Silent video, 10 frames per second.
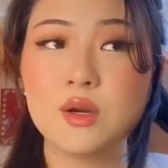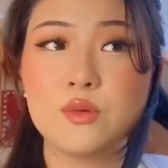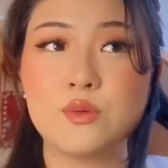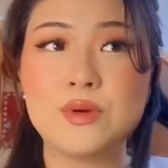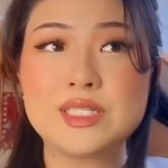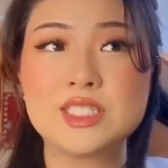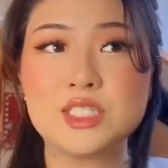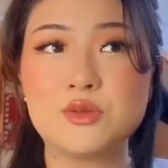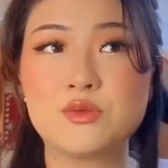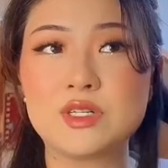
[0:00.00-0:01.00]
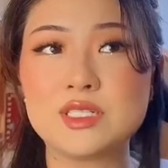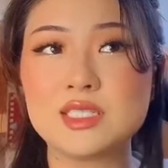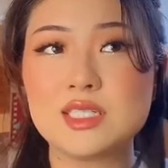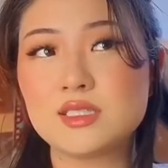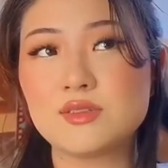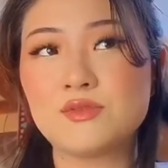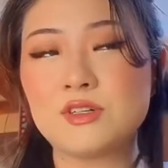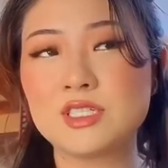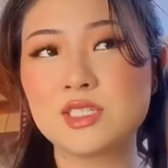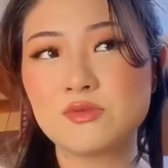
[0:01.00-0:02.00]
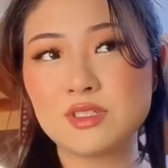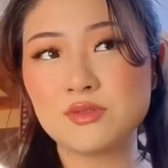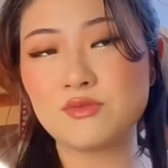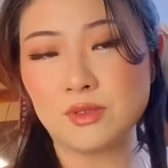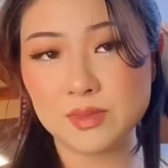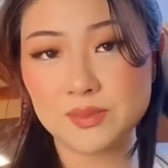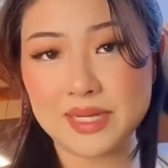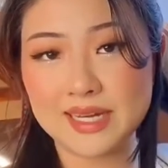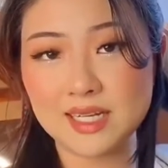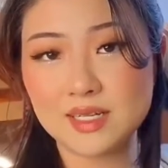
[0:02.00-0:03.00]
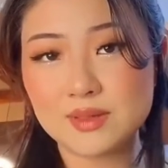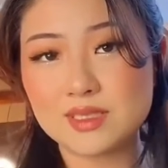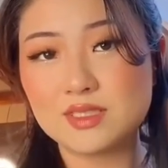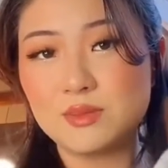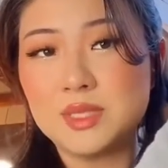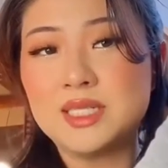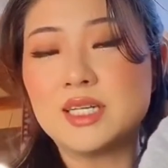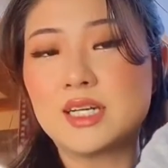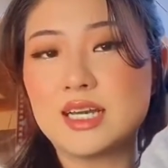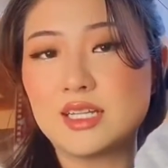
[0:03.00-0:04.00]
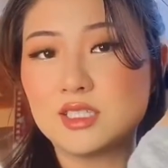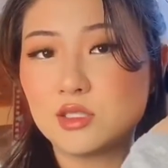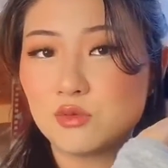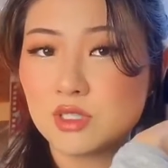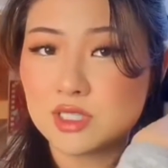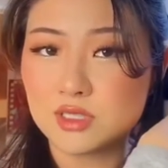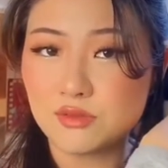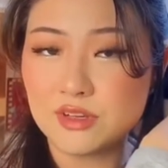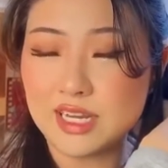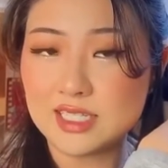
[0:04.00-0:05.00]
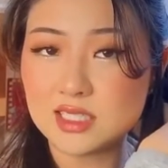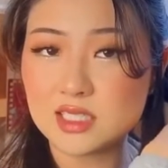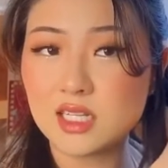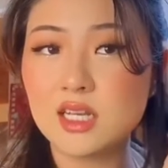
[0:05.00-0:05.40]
which you want the first one from the back to be again towards your face